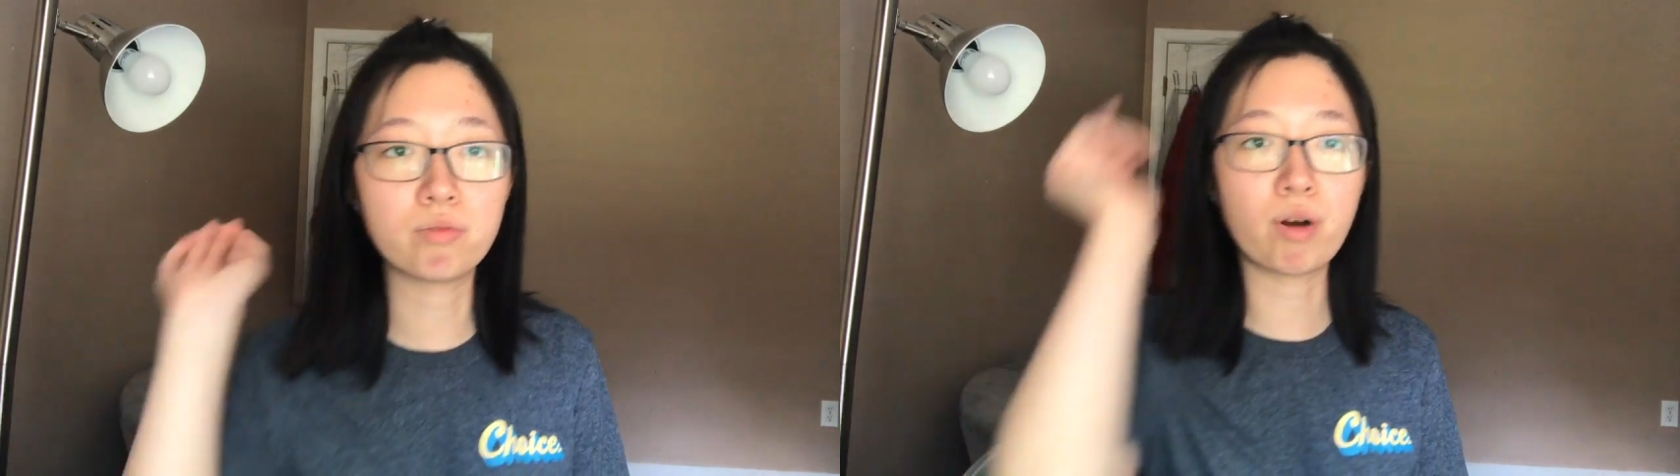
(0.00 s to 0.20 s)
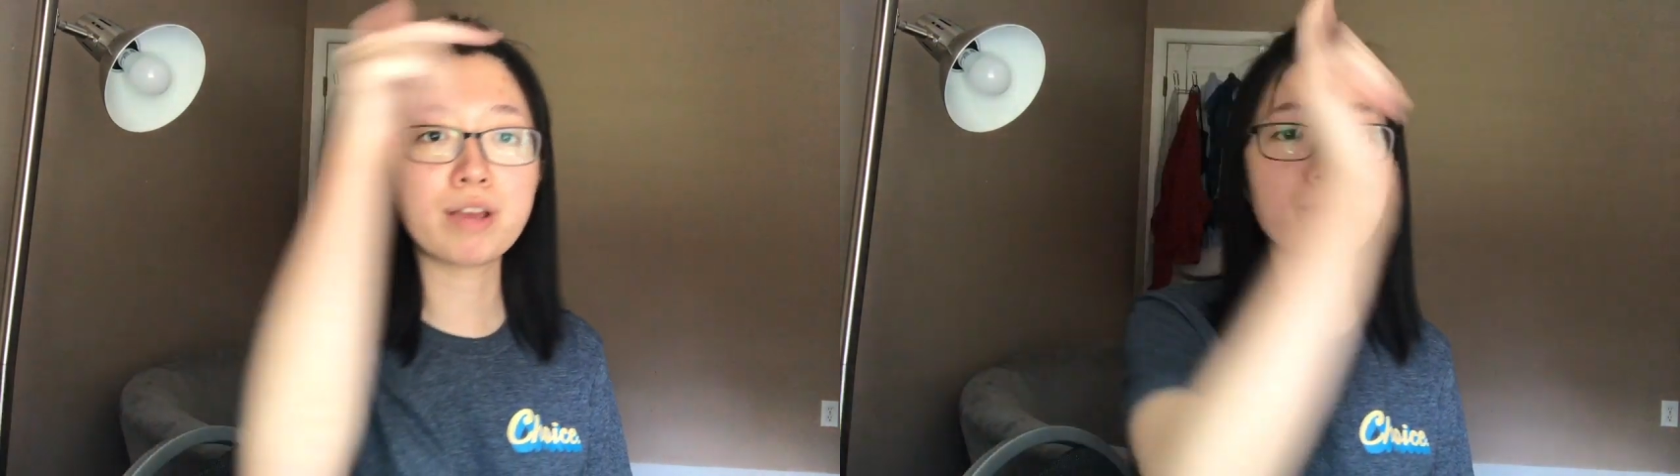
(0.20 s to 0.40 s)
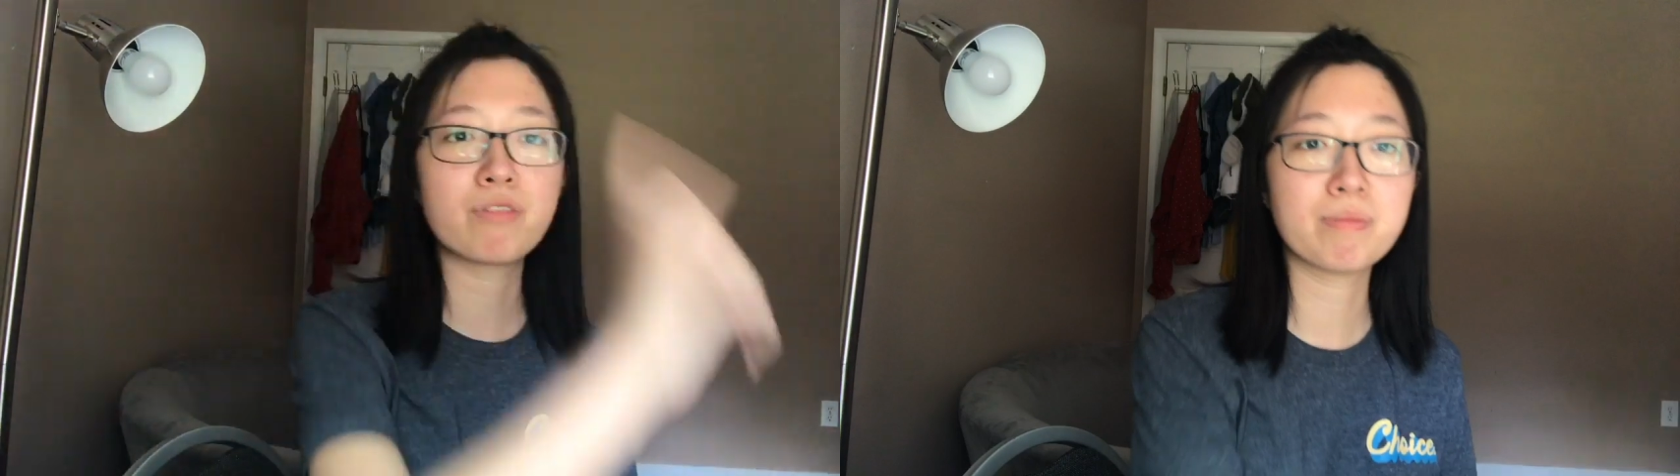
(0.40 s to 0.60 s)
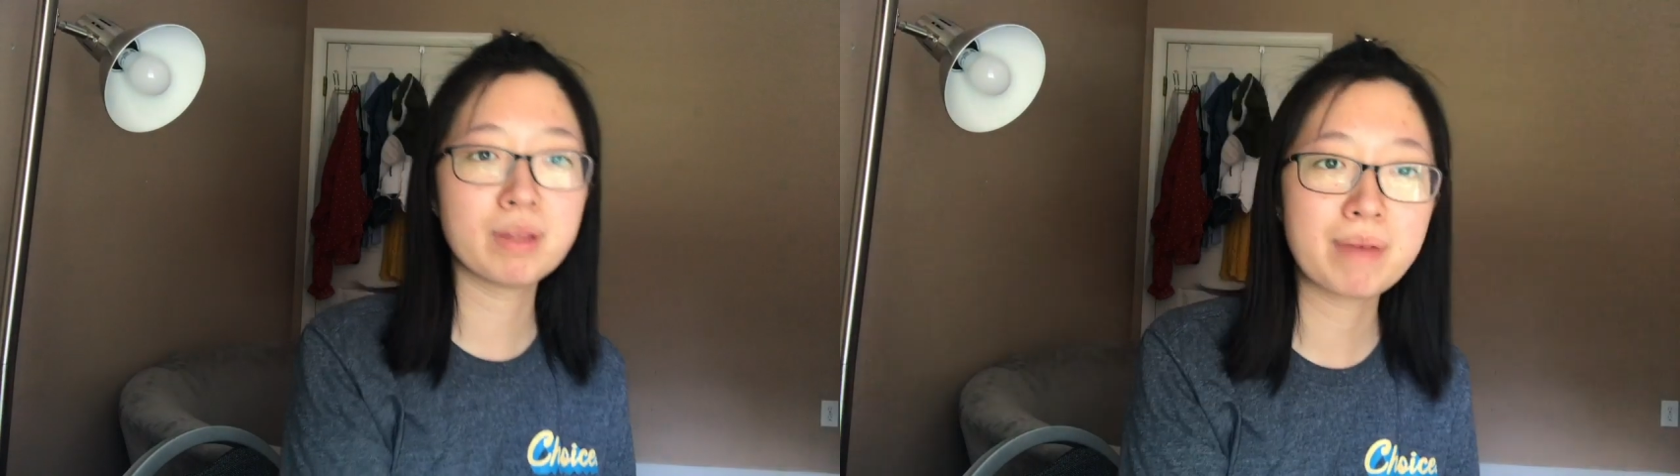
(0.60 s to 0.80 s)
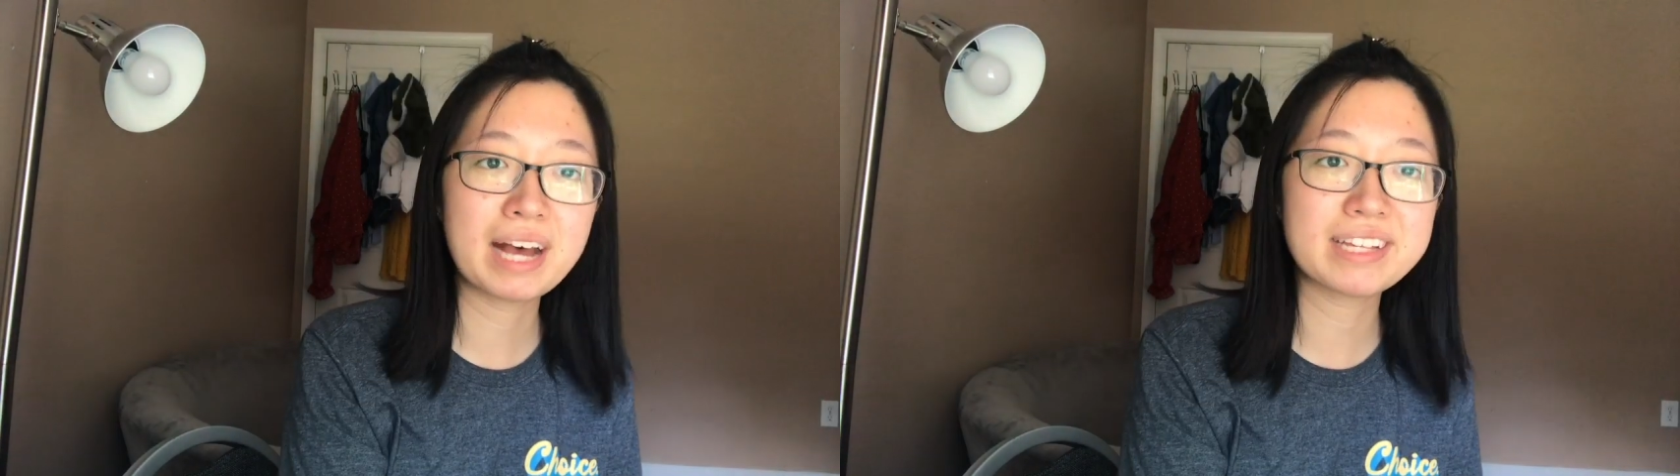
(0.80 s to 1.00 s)
right from
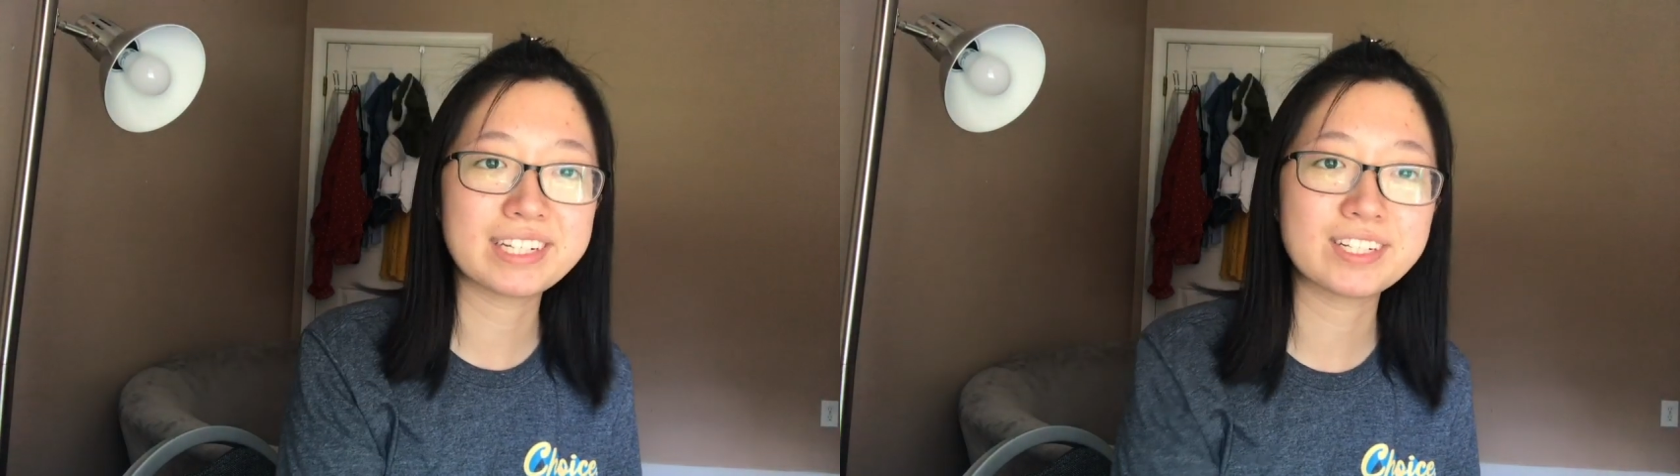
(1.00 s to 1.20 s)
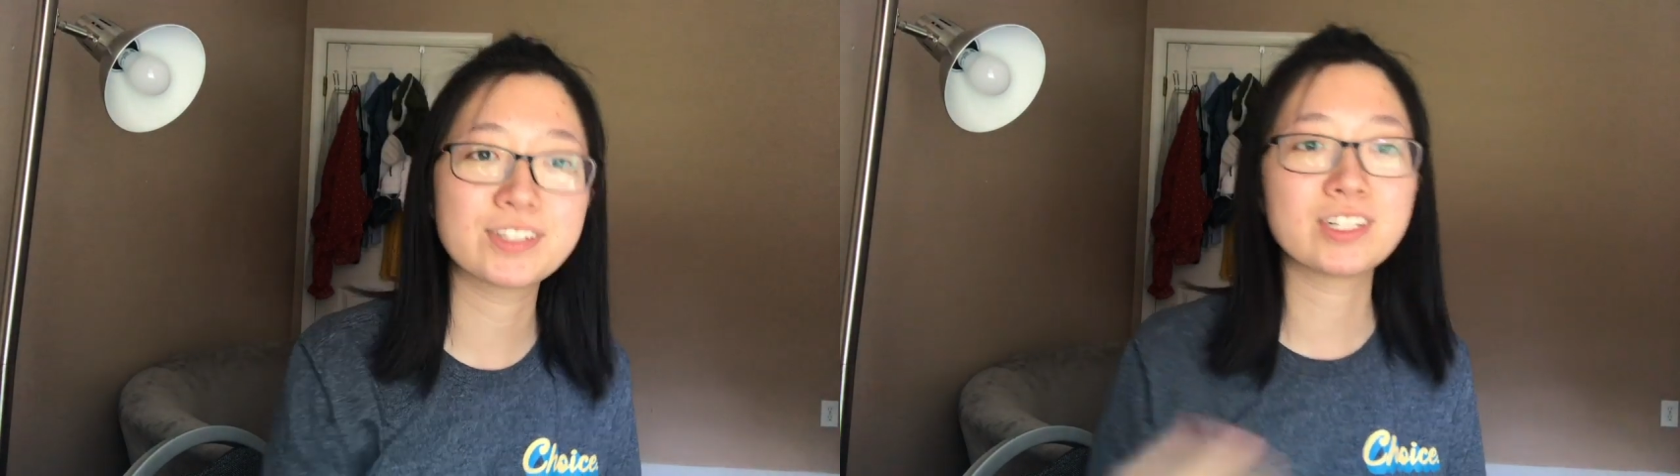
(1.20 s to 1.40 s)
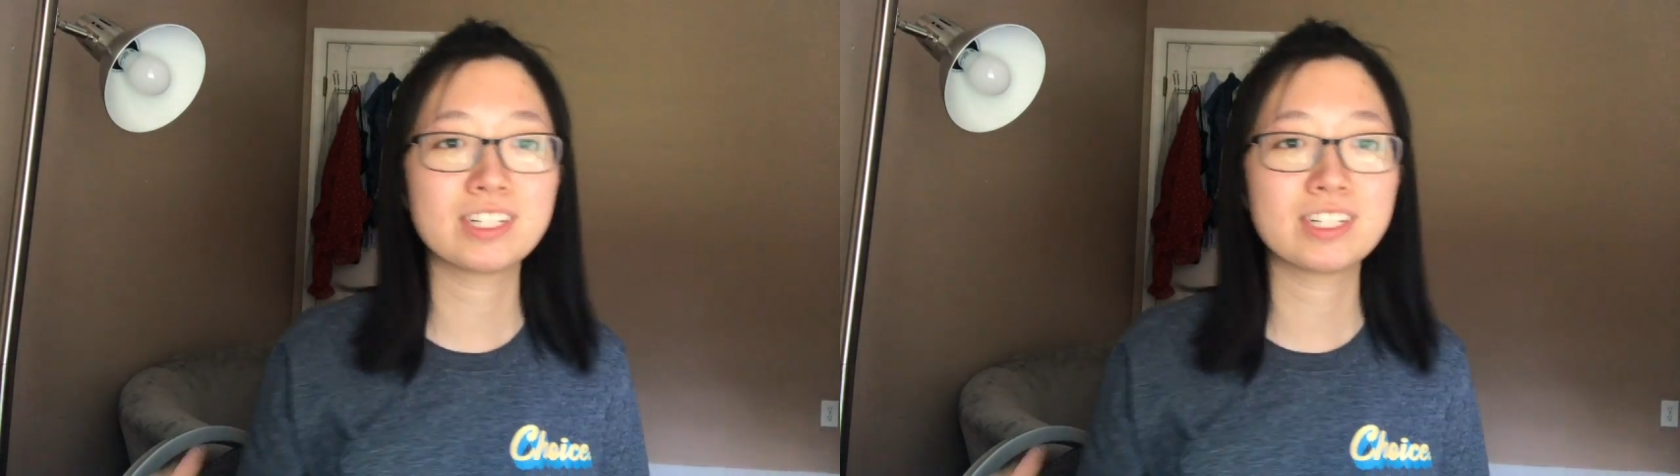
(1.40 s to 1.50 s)
the passage.